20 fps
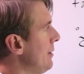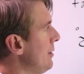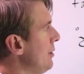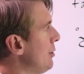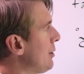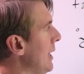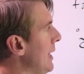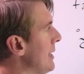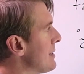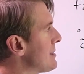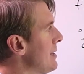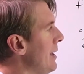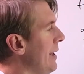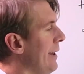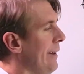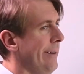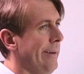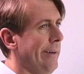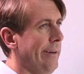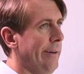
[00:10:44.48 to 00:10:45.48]
you can't
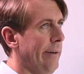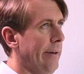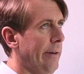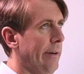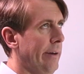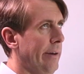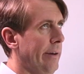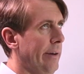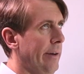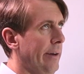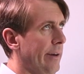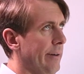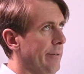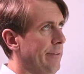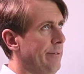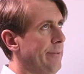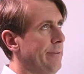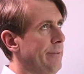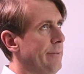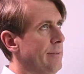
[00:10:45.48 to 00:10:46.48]
say
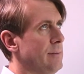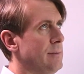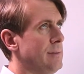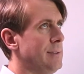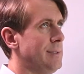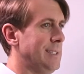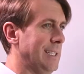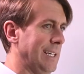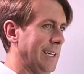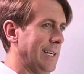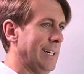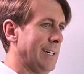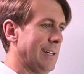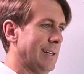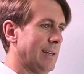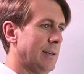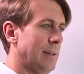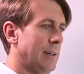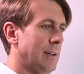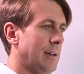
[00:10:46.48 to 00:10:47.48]
iftih.
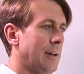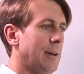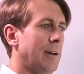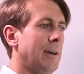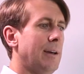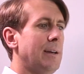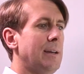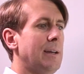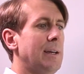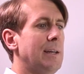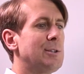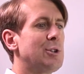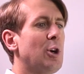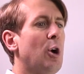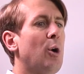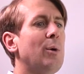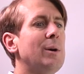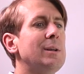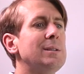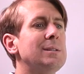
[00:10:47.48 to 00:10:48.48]
It's
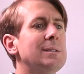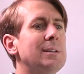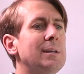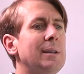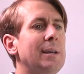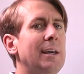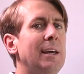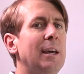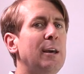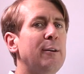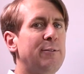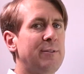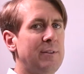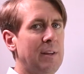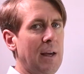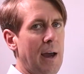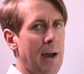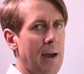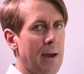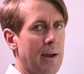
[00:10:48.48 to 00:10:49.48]
always
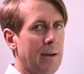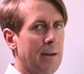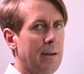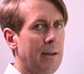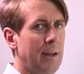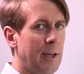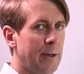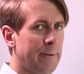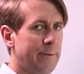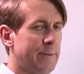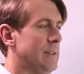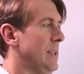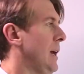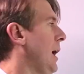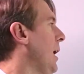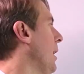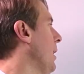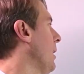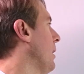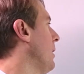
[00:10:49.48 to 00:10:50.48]
iftah,
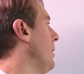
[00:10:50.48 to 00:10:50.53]
iftah.